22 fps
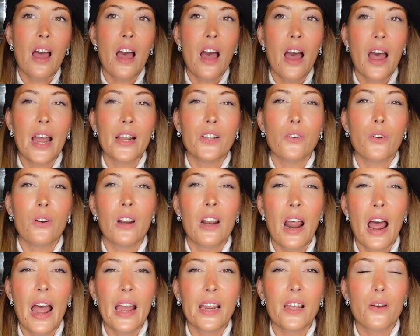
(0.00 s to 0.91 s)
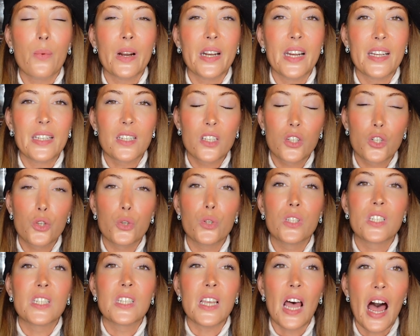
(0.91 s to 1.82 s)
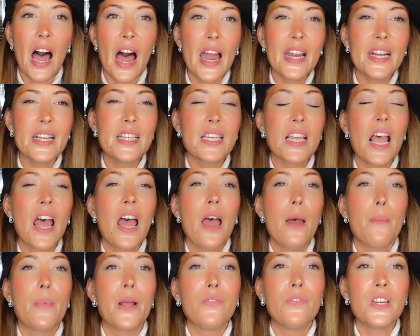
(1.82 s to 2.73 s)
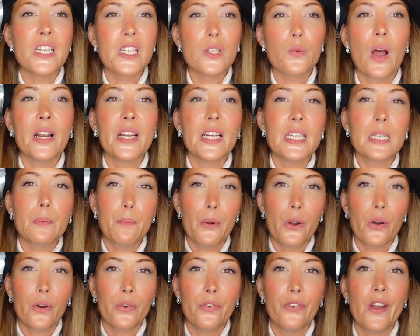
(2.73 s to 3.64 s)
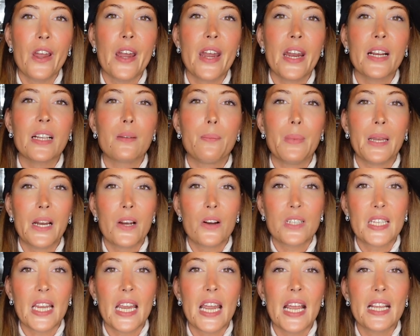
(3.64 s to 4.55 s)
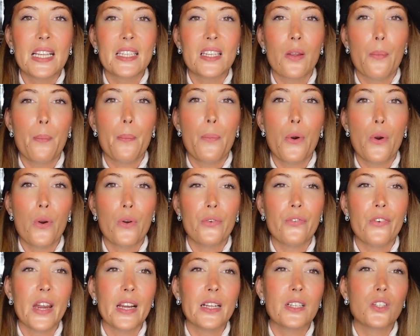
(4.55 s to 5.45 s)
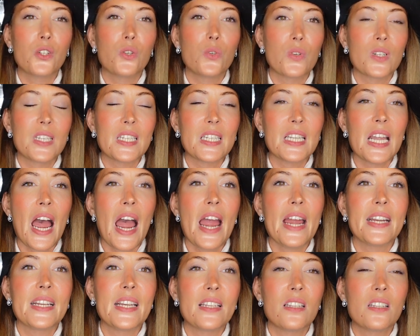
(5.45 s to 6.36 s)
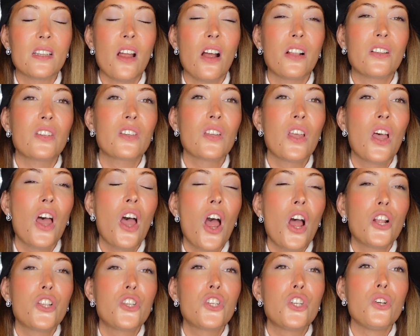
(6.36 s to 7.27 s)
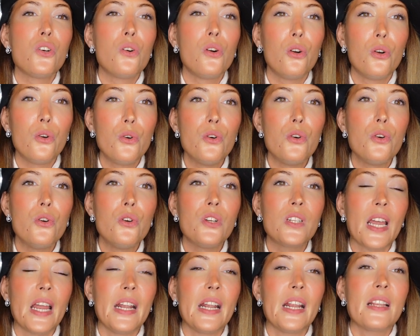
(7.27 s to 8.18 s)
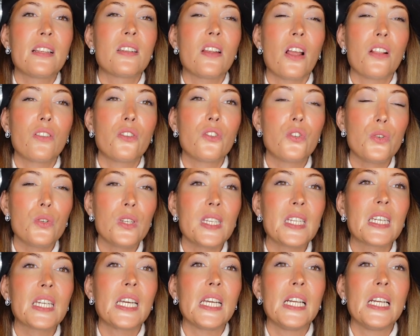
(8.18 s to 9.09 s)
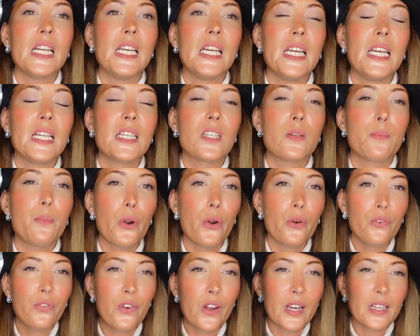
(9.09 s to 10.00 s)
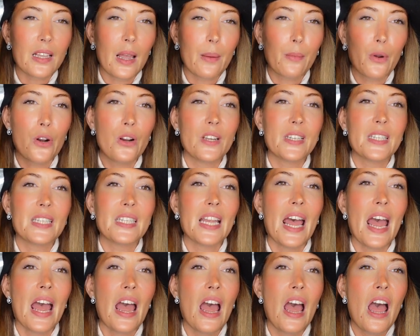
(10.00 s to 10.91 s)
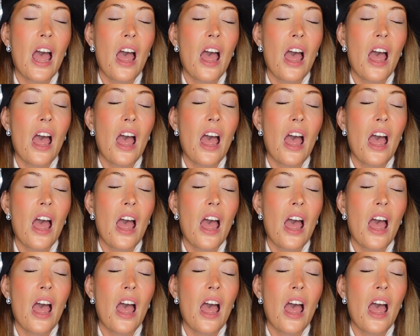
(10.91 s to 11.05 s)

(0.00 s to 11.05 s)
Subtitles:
I don't like when it's too tight, but this one is perfect because it's a perfect, you know, size. It's not too loose and it's not too skinny. It's perfect, I'm gonna say.